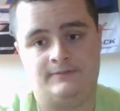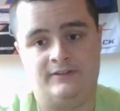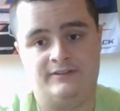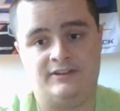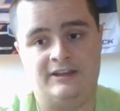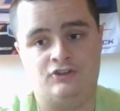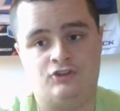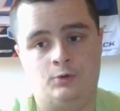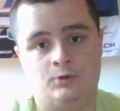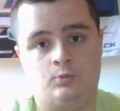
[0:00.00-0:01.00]
then stage
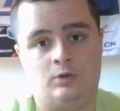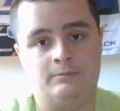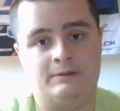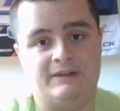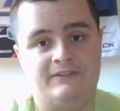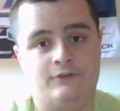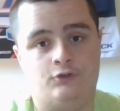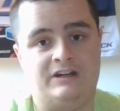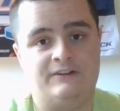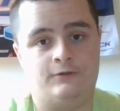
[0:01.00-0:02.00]
two was won by my favorite
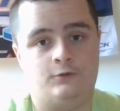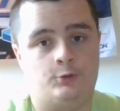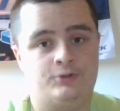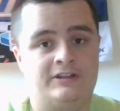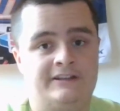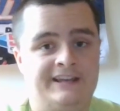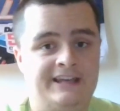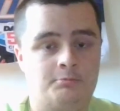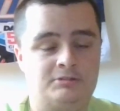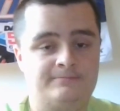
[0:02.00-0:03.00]
driver, of course, Denny
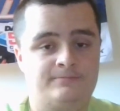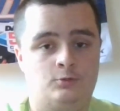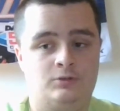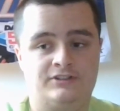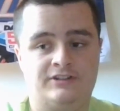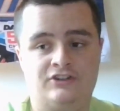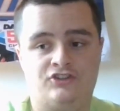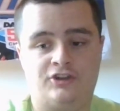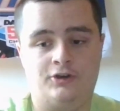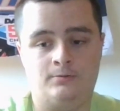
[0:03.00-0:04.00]
Hamlin, won
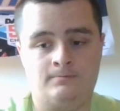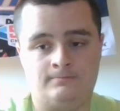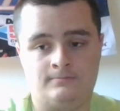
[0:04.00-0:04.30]
stage two.